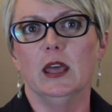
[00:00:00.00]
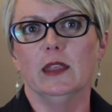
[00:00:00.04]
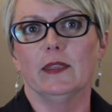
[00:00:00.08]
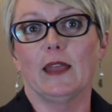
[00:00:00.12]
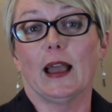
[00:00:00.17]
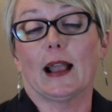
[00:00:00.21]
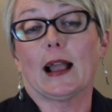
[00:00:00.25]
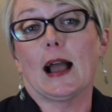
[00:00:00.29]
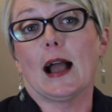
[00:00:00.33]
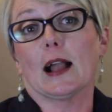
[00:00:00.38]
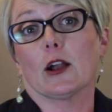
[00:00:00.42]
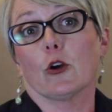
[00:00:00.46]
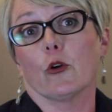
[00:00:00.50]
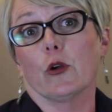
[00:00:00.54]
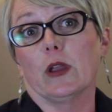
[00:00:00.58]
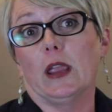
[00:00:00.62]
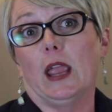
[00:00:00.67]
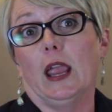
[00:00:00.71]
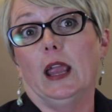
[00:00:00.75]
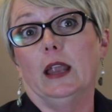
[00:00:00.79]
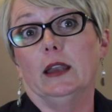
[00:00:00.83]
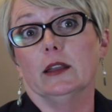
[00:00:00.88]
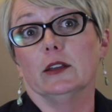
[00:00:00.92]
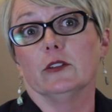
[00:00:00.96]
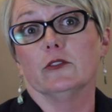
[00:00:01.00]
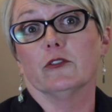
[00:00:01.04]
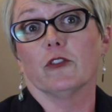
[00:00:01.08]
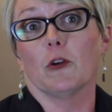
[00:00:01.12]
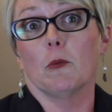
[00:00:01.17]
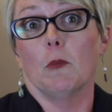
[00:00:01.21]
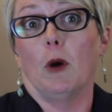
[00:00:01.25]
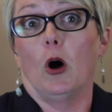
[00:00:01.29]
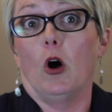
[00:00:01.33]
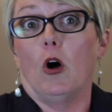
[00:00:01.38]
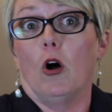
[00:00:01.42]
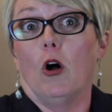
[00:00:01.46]
that got created
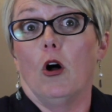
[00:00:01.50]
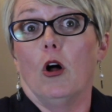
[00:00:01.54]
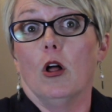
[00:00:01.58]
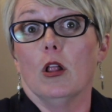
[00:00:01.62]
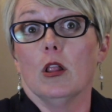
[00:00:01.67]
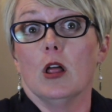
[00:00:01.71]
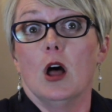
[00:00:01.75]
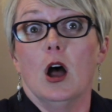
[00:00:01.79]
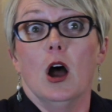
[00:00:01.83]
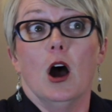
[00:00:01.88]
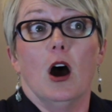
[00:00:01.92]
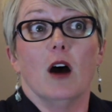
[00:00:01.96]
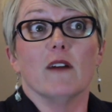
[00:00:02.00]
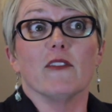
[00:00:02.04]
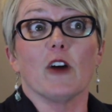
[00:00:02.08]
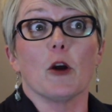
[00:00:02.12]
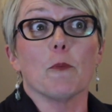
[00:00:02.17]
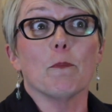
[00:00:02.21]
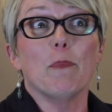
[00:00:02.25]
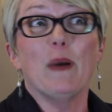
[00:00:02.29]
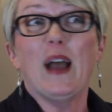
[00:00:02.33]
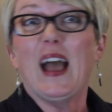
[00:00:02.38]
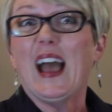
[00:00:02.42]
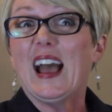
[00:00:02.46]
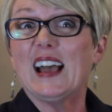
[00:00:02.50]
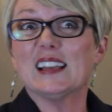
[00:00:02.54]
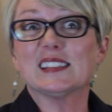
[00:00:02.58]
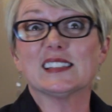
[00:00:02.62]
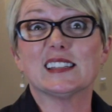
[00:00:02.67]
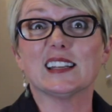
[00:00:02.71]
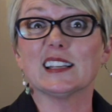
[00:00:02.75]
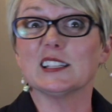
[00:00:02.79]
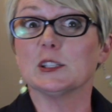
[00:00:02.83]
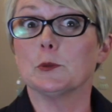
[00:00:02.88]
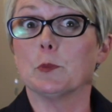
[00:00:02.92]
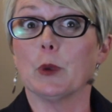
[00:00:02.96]
from all of our
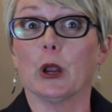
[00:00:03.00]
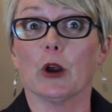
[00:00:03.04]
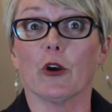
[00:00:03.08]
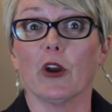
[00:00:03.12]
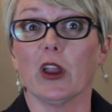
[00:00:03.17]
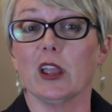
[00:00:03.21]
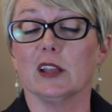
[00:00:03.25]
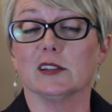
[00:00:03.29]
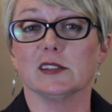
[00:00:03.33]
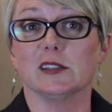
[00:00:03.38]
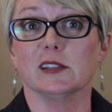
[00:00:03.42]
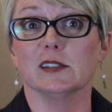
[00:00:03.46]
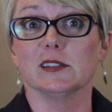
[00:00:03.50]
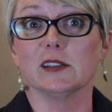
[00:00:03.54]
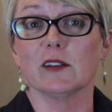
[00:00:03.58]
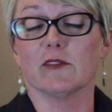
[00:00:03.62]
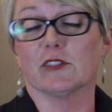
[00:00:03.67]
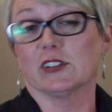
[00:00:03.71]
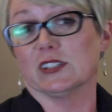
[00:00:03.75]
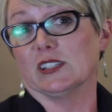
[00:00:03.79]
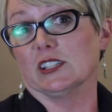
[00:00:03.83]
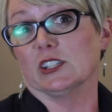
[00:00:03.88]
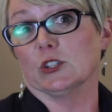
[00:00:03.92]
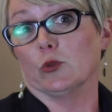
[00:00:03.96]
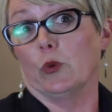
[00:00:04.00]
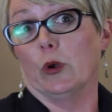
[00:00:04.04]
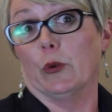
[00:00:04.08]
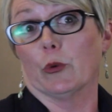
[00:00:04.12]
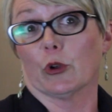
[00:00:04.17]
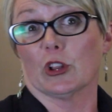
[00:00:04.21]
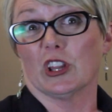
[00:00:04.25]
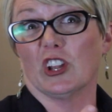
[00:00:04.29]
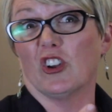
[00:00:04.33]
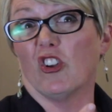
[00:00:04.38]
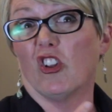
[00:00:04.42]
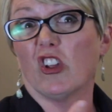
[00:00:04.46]
past experiences ever since we
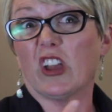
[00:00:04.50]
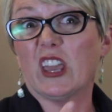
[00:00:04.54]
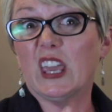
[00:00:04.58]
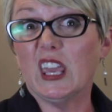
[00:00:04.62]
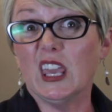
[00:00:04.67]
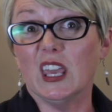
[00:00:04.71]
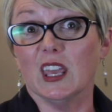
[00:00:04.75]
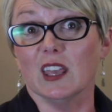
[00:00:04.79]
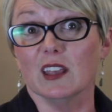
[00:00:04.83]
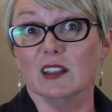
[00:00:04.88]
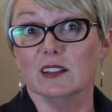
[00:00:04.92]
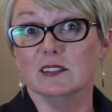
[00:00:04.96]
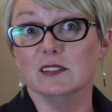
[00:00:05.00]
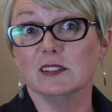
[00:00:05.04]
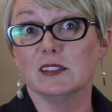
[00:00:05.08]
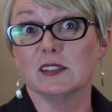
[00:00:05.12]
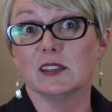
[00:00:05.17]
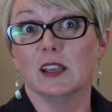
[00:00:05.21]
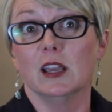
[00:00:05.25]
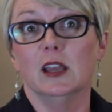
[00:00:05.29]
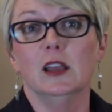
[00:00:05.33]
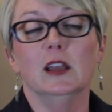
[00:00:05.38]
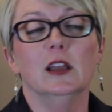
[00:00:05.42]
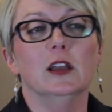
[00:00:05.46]
were little kids,